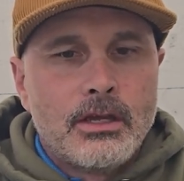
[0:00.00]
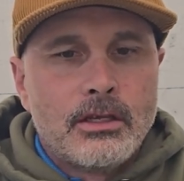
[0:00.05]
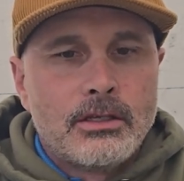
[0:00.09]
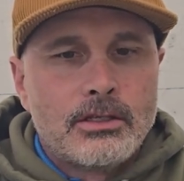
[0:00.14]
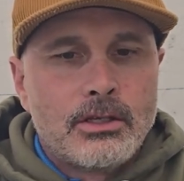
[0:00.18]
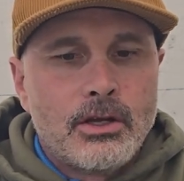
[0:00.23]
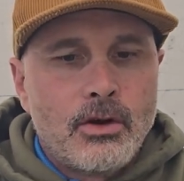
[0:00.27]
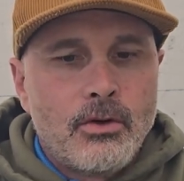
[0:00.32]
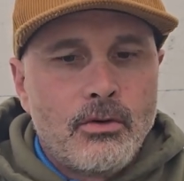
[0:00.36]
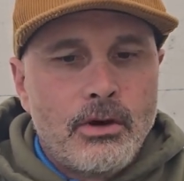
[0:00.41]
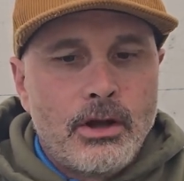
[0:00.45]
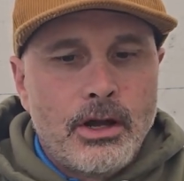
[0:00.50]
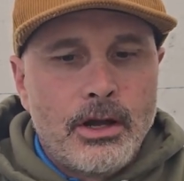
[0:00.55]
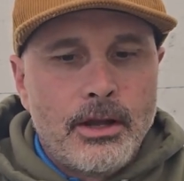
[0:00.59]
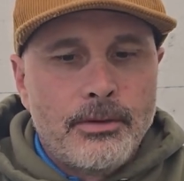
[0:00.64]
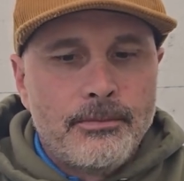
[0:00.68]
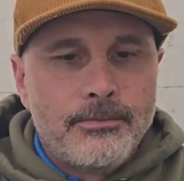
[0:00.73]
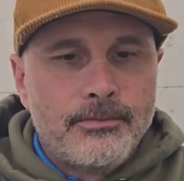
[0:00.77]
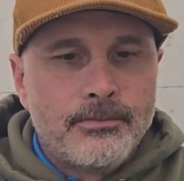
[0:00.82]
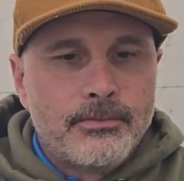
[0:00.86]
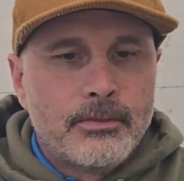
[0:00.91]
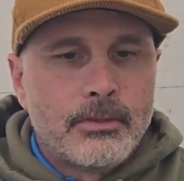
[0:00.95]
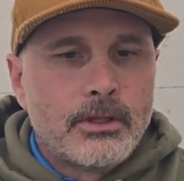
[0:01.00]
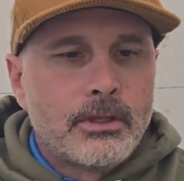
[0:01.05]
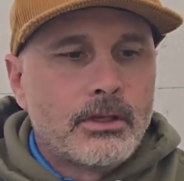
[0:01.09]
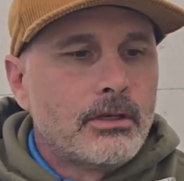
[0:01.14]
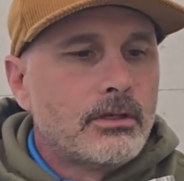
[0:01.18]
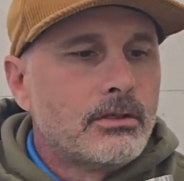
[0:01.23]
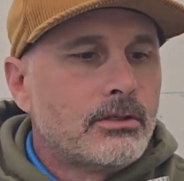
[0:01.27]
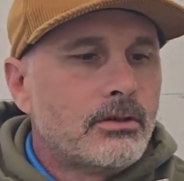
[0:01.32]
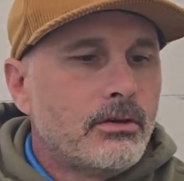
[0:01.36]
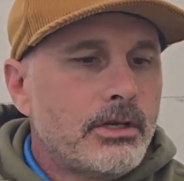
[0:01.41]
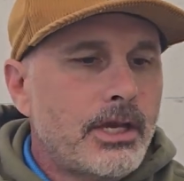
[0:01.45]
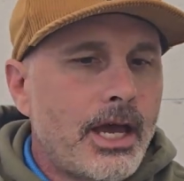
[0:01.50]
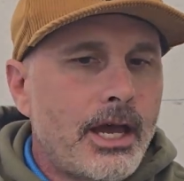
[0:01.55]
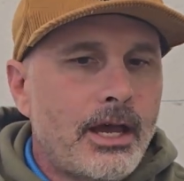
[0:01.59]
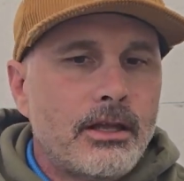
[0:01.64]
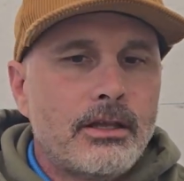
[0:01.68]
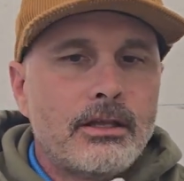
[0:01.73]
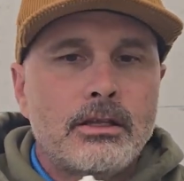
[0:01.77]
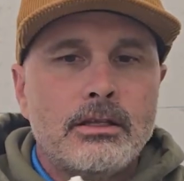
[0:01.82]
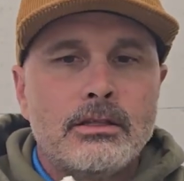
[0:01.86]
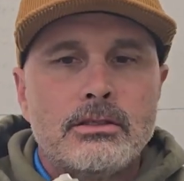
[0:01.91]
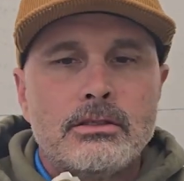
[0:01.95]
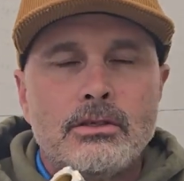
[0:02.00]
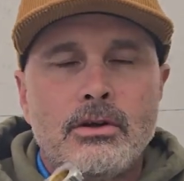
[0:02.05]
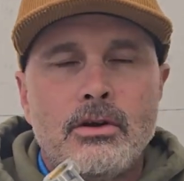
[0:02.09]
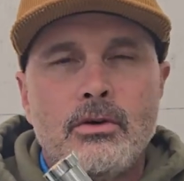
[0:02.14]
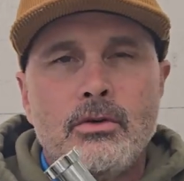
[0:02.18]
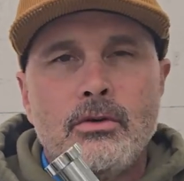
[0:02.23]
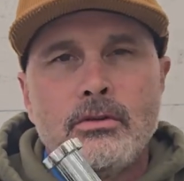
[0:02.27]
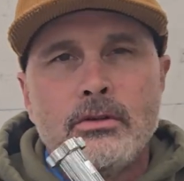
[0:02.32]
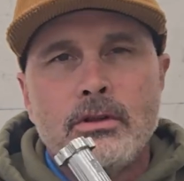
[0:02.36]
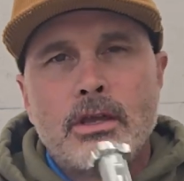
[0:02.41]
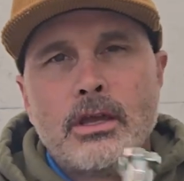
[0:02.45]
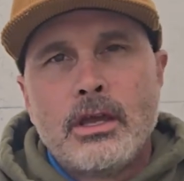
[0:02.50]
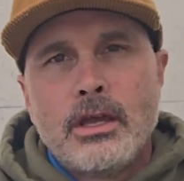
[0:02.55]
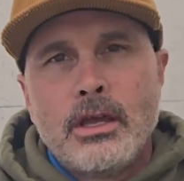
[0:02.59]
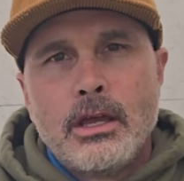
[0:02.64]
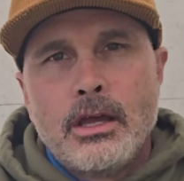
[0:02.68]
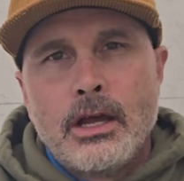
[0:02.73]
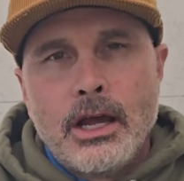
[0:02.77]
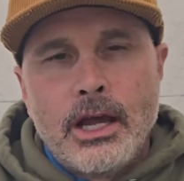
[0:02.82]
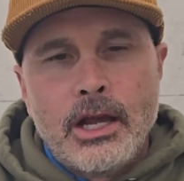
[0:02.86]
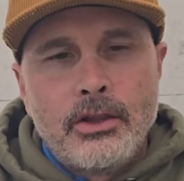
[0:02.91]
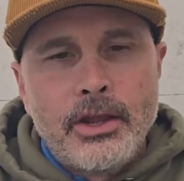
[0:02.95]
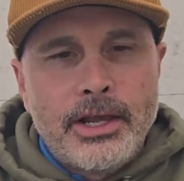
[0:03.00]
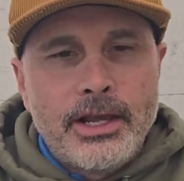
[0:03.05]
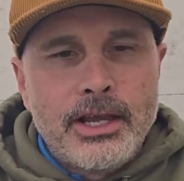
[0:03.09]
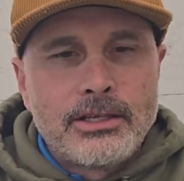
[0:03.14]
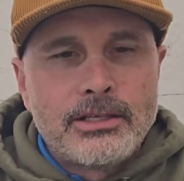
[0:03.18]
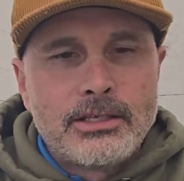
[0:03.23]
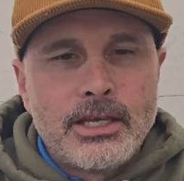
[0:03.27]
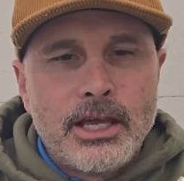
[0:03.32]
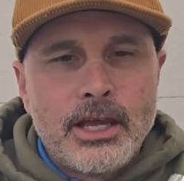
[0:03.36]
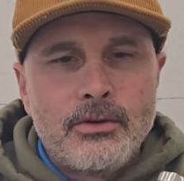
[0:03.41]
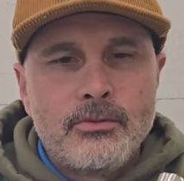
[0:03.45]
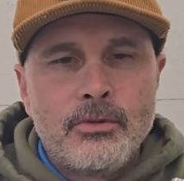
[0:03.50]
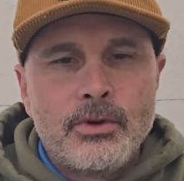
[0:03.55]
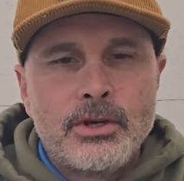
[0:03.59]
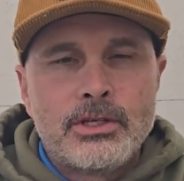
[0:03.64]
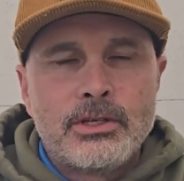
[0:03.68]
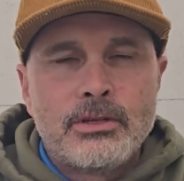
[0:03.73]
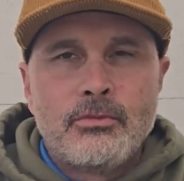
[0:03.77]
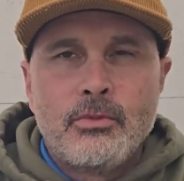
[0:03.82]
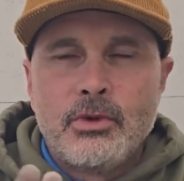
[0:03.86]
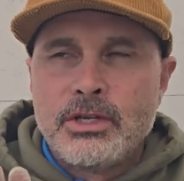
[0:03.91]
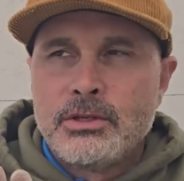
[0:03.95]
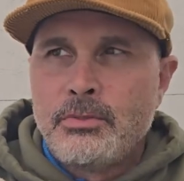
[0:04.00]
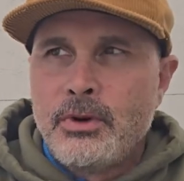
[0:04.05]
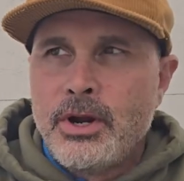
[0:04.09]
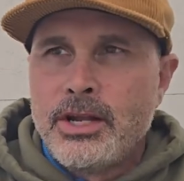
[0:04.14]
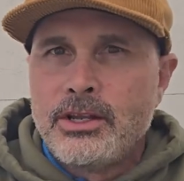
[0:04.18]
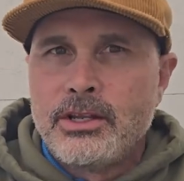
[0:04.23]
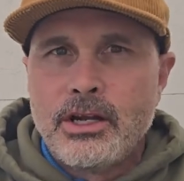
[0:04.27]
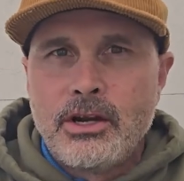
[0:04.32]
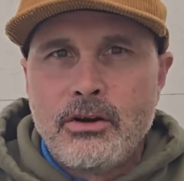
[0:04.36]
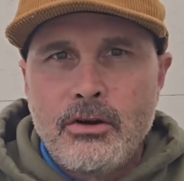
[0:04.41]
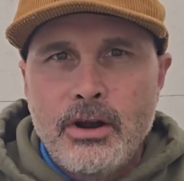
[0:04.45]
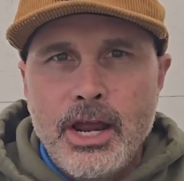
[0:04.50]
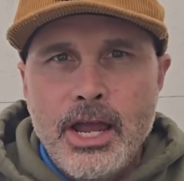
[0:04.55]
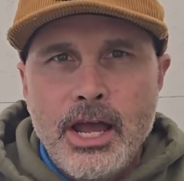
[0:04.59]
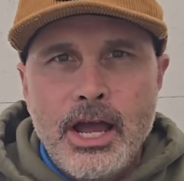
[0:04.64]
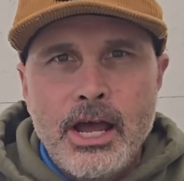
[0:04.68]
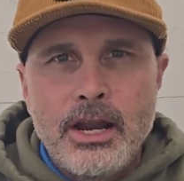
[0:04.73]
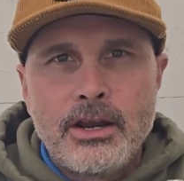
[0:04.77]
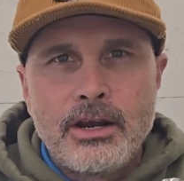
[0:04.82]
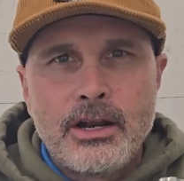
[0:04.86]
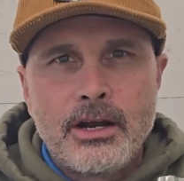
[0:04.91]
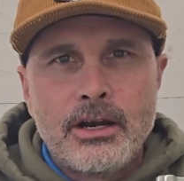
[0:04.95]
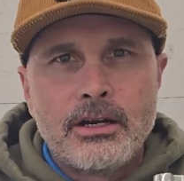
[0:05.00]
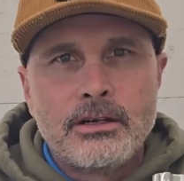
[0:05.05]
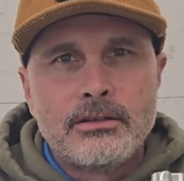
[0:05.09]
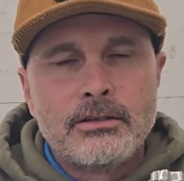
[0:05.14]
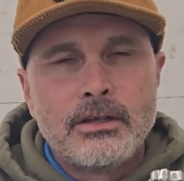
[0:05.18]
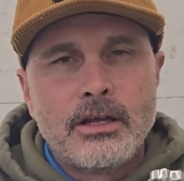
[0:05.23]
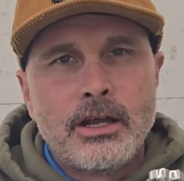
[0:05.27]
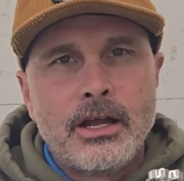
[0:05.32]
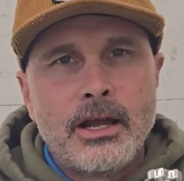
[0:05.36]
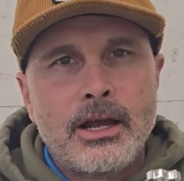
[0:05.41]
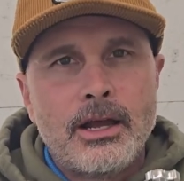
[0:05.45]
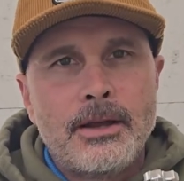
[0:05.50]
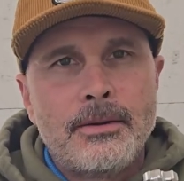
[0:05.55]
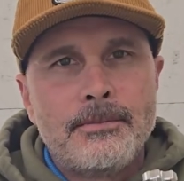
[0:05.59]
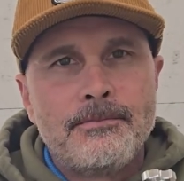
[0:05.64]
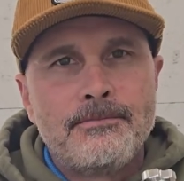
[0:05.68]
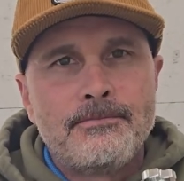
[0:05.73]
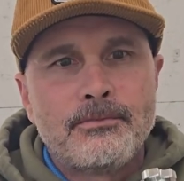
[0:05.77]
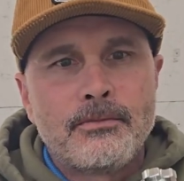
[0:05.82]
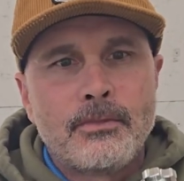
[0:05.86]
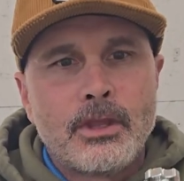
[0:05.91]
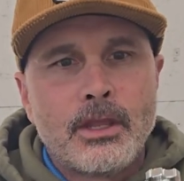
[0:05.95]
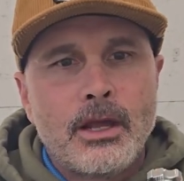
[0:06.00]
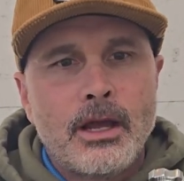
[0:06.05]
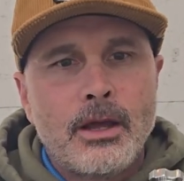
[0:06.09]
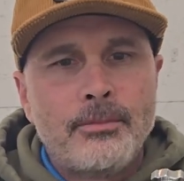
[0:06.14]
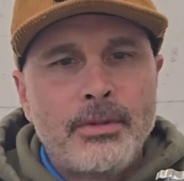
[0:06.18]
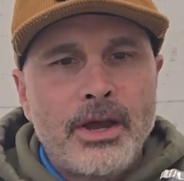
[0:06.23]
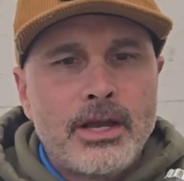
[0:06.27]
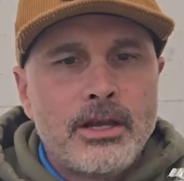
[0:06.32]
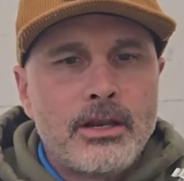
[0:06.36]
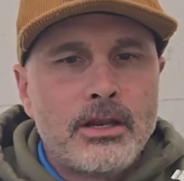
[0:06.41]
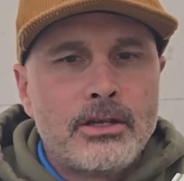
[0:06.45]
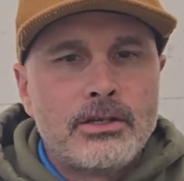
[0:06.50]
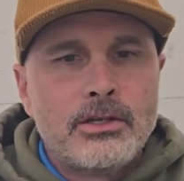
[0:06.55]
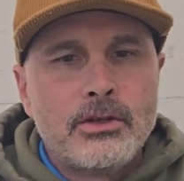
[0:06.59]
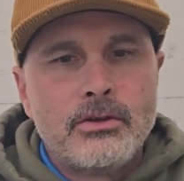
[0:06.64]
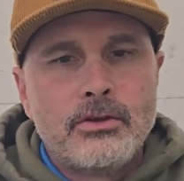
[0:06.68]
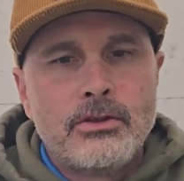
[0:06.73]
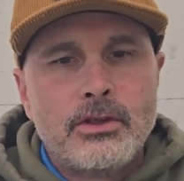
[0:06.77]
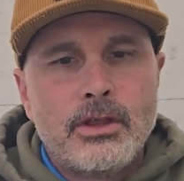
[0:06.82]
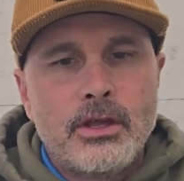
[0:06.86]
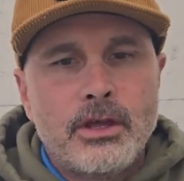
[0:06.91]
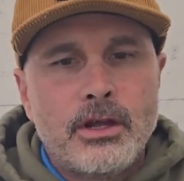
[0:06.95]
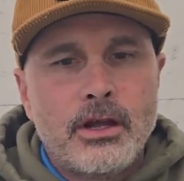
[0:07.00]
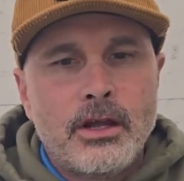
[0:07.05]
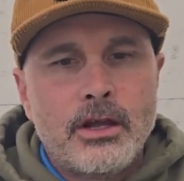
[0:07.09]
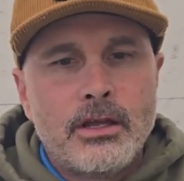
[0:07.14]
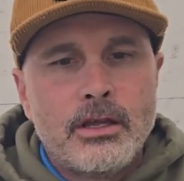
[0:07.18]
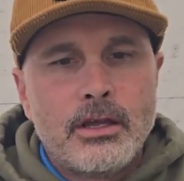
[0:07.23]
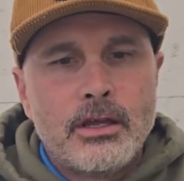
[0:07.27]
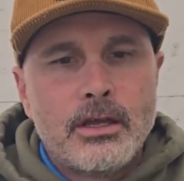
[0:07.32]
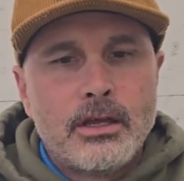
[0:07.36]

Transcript: So yeah. So like I said, we sprayed the gray on there. I'm not going to do the